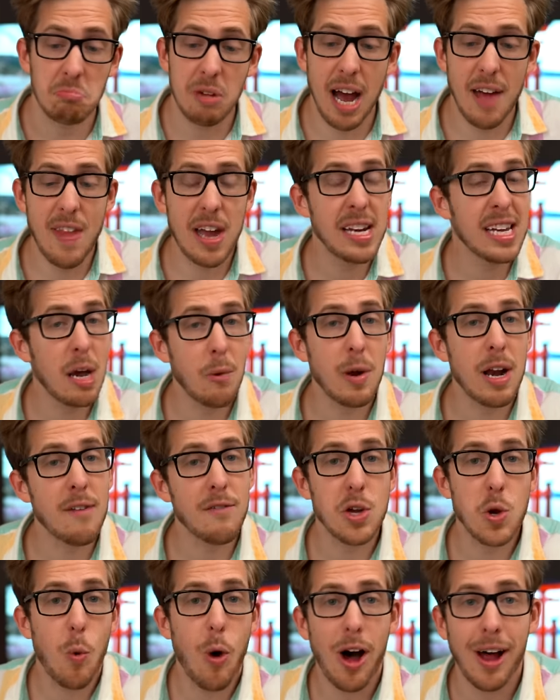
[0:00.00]
and then get whatever
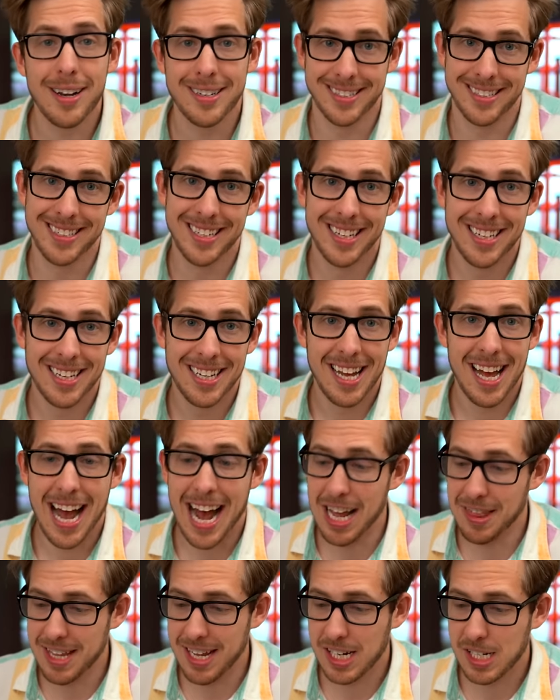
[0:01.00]
you want
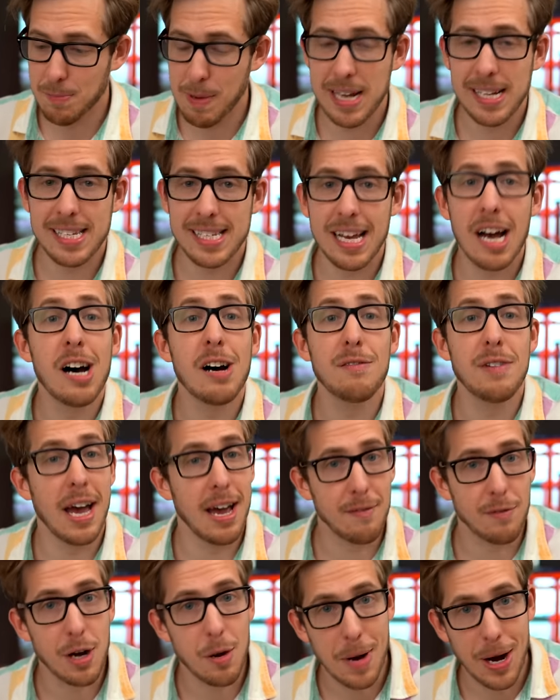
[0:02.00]
at the expense of
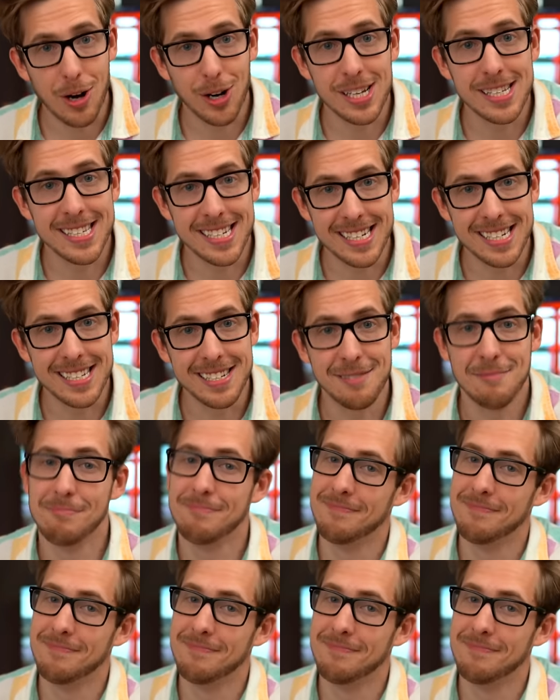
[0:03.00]
every American citizen.